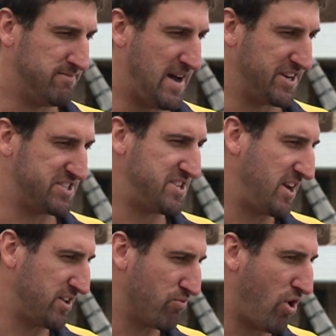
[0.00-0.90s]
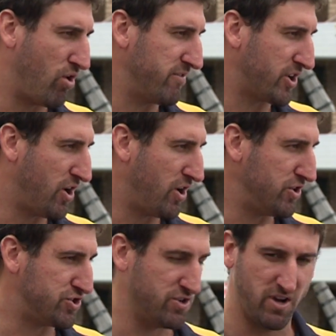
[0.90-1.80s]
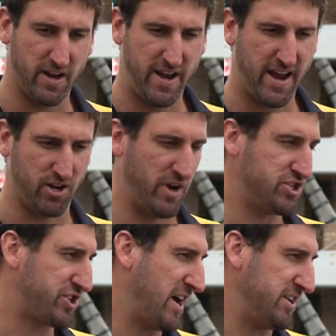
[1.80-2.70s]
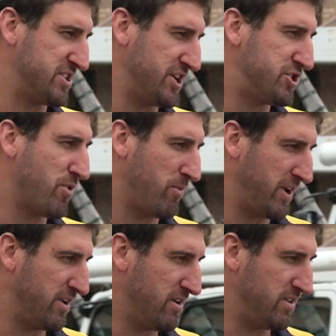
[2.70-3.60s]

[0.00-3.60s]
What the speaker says: understanding the role of a coach and how you educate and teach properly.